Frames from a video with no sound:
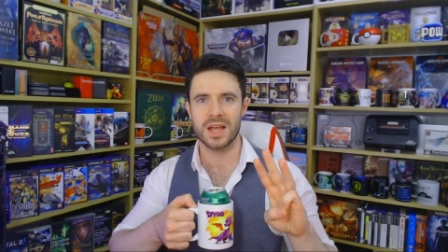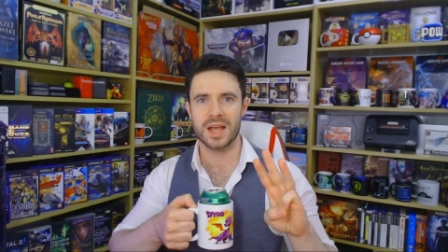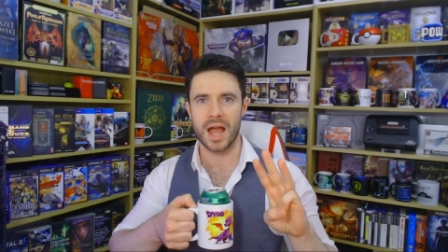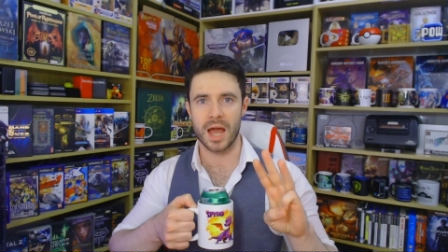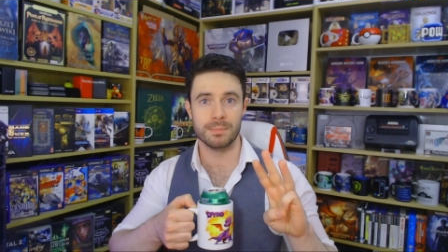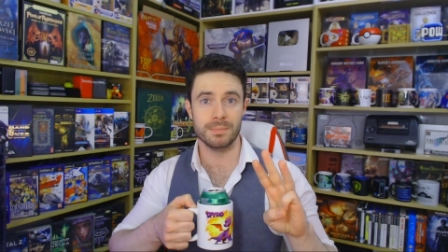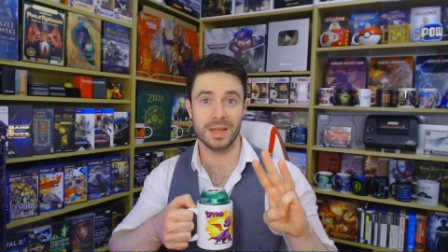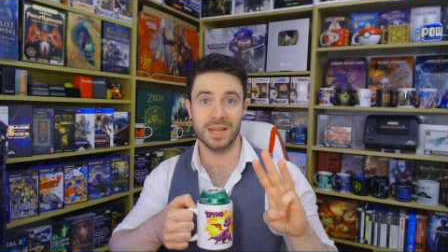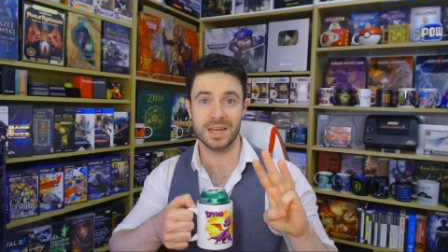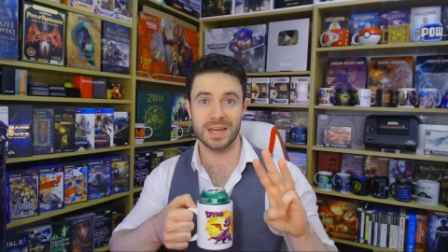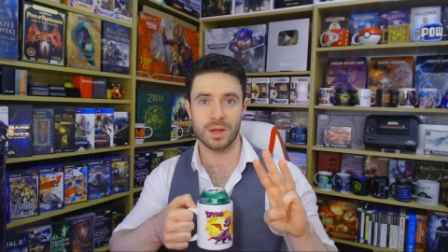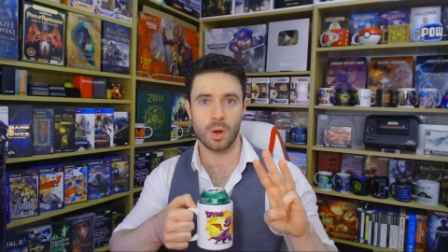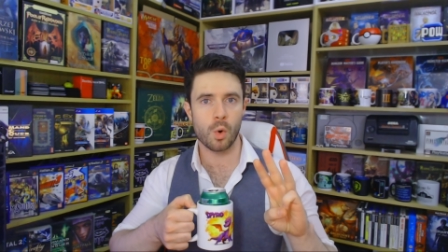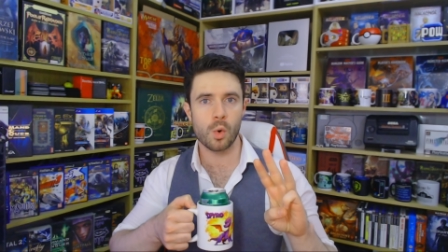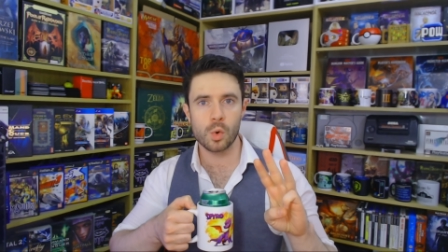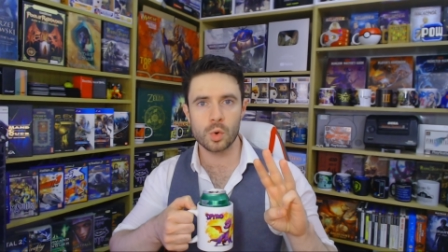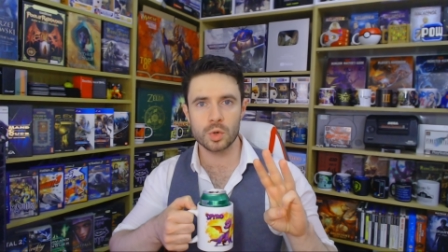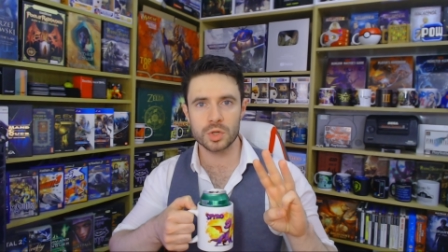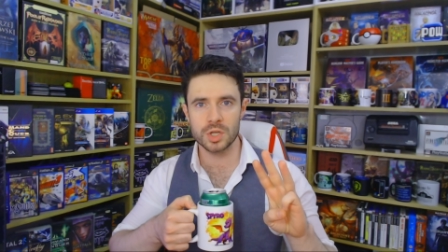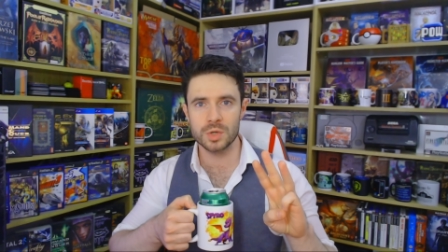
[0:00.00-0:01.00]
and meaning
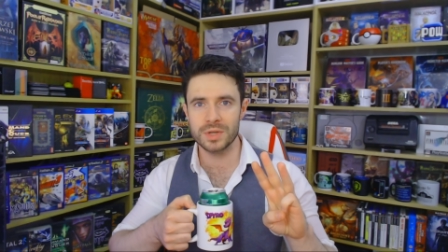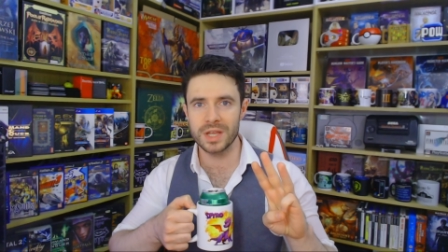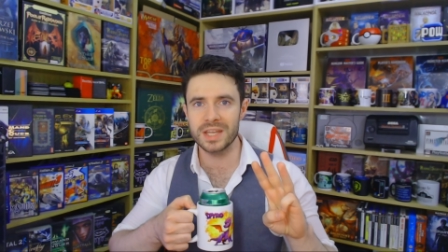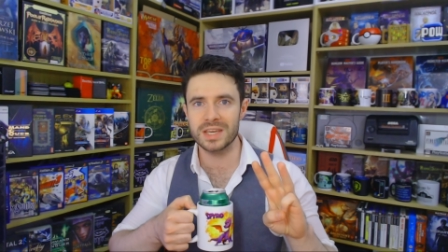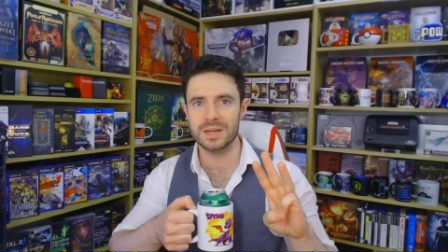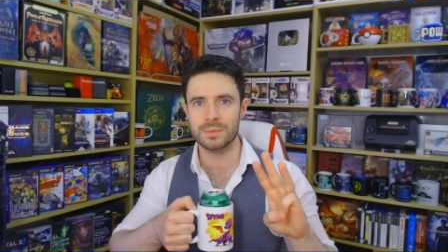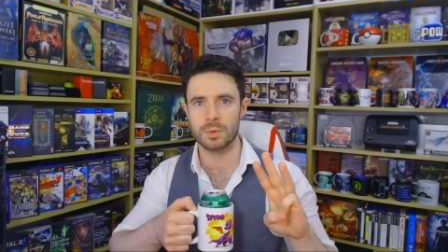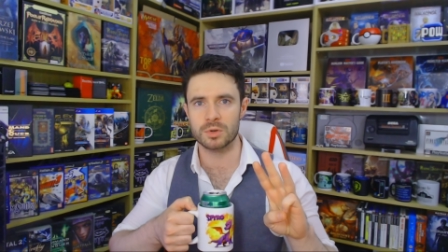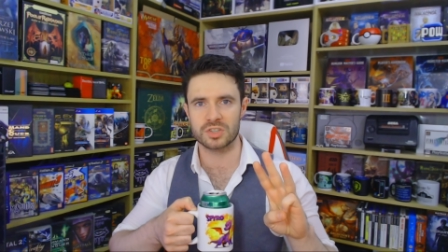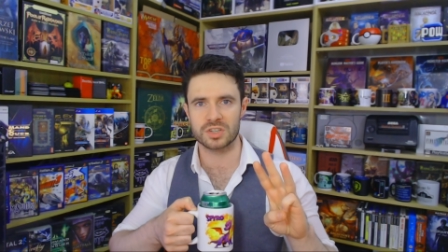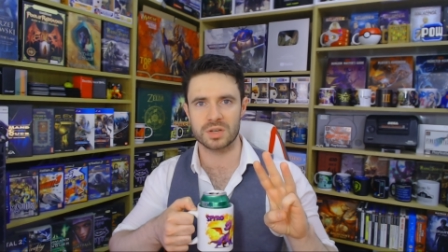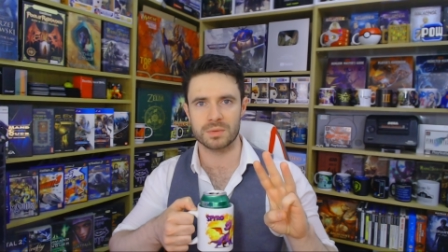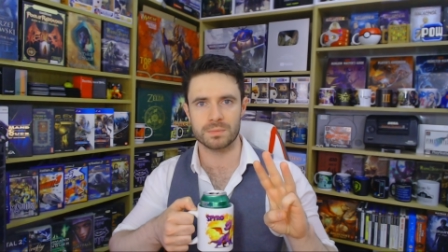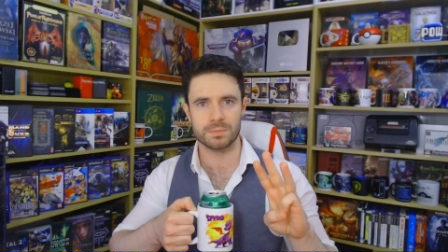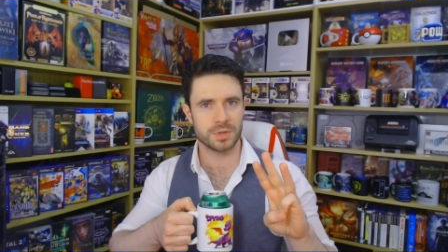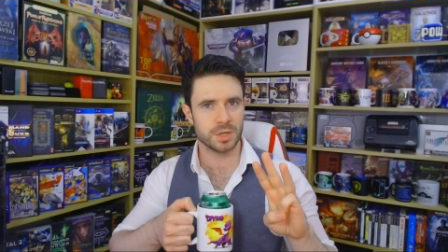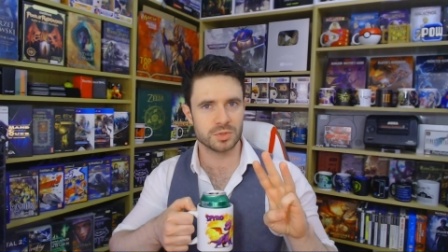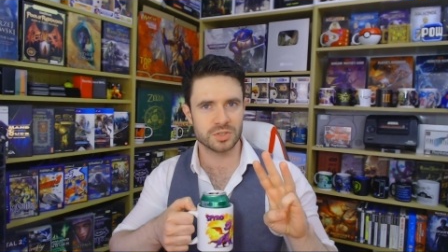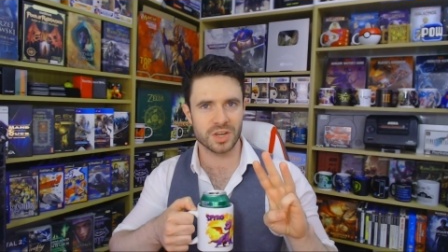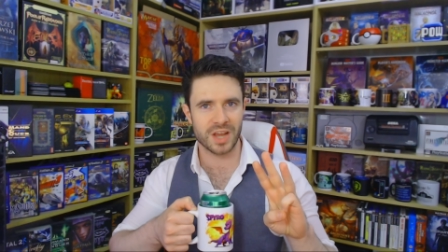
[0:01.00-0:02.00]
all you needed was a
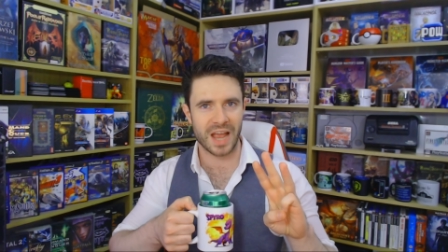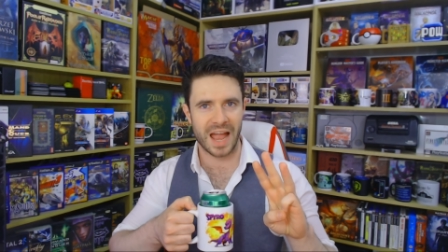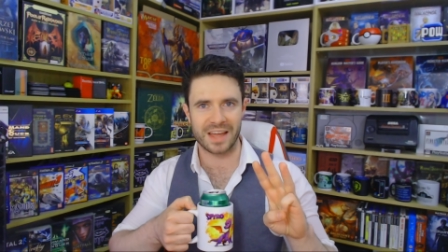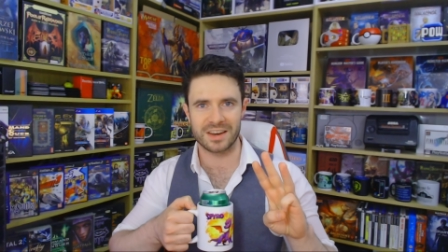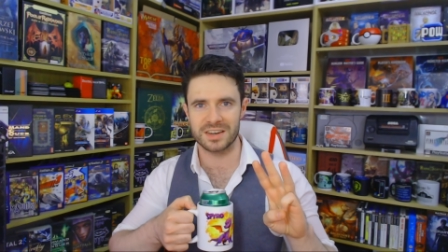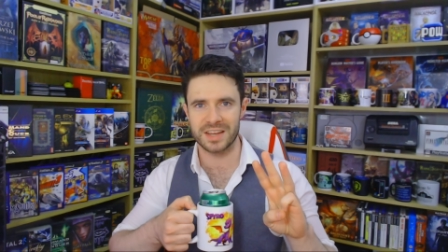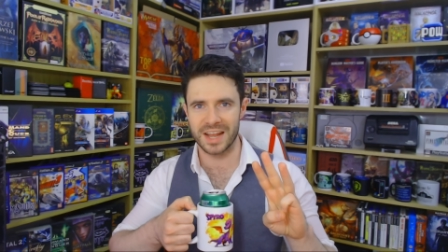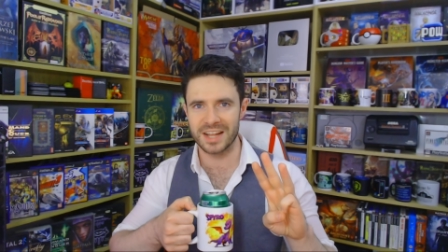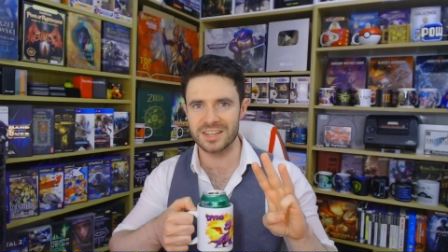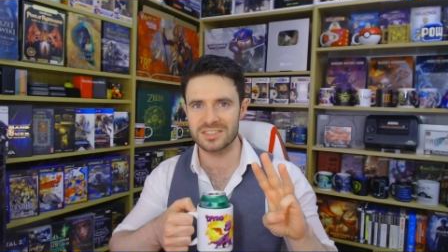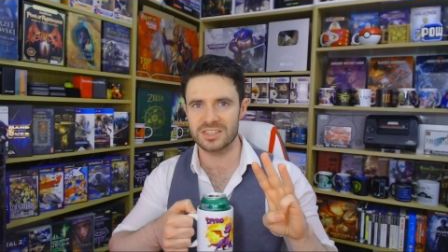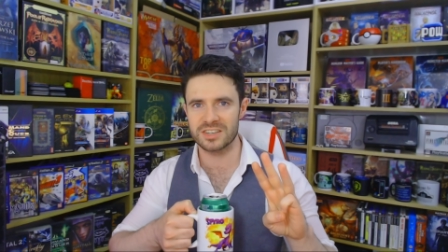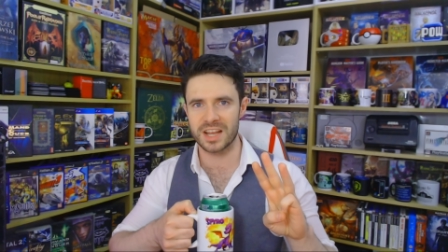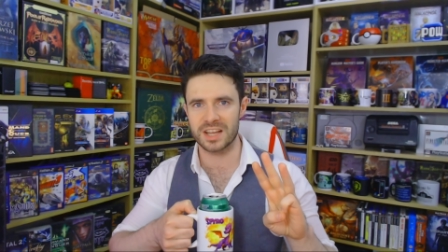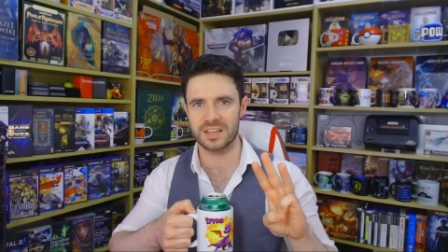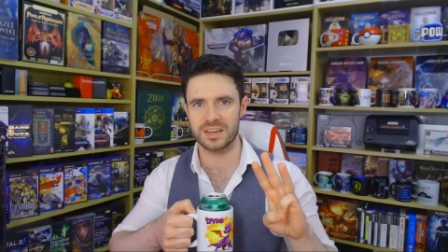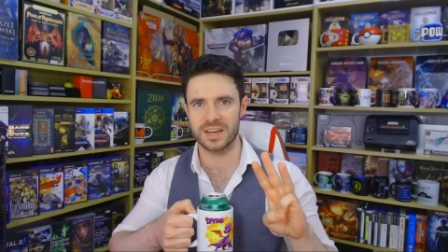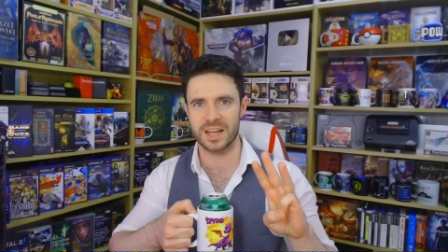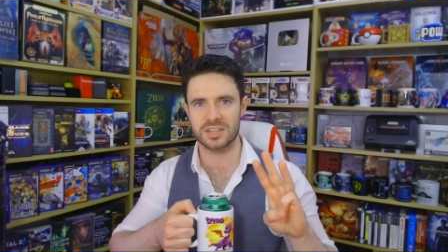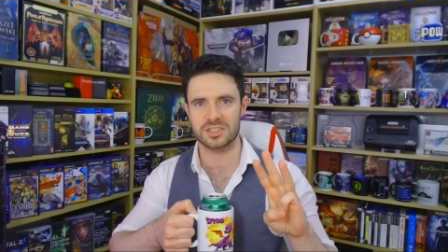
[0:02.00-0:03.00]
computer and an
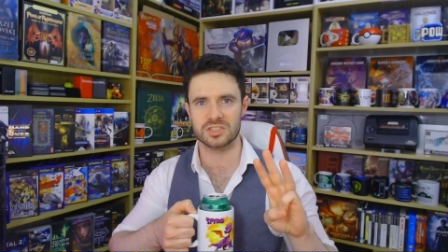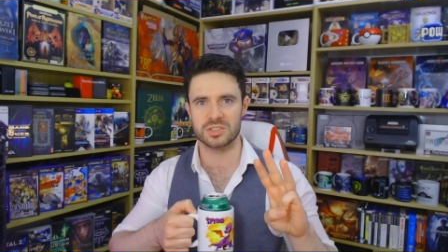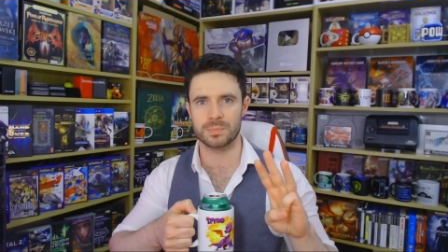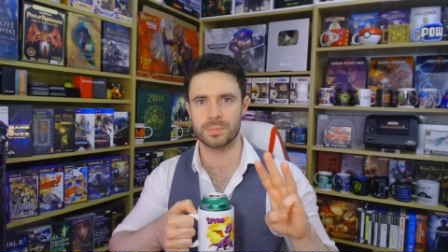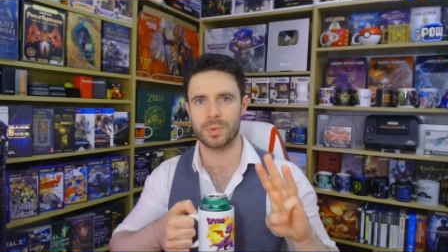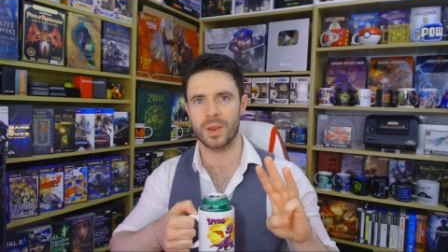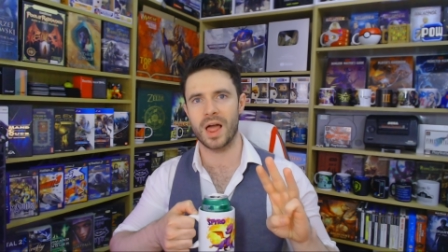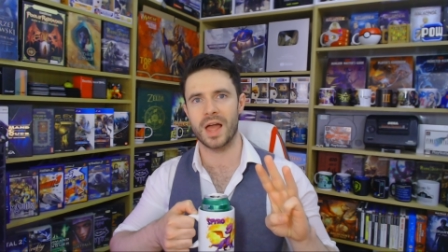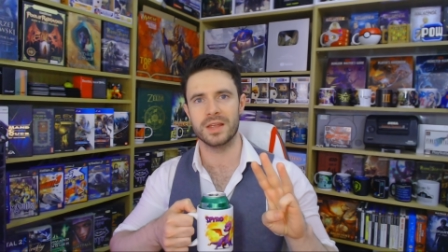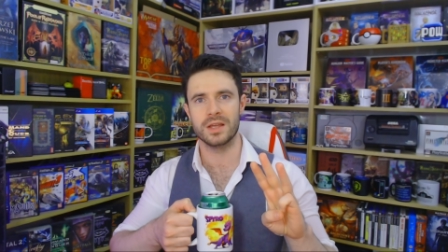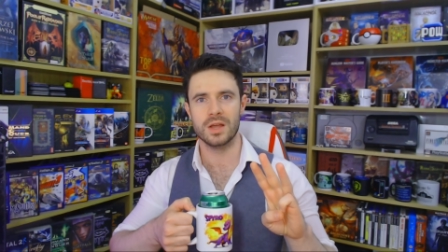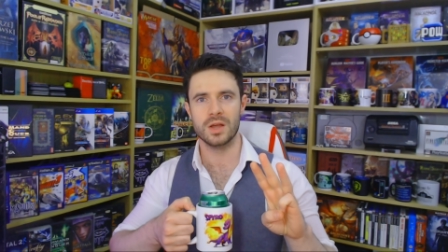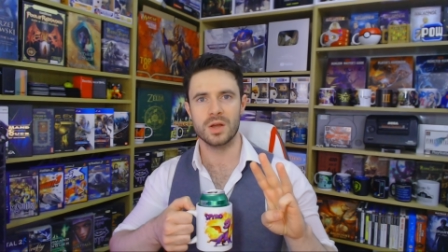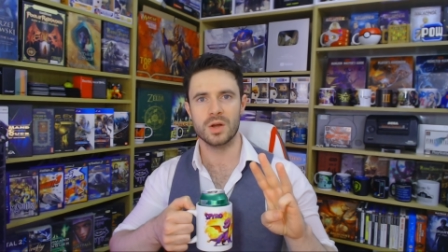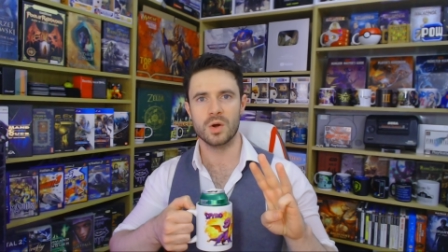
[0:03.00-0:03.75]
internet connection to play.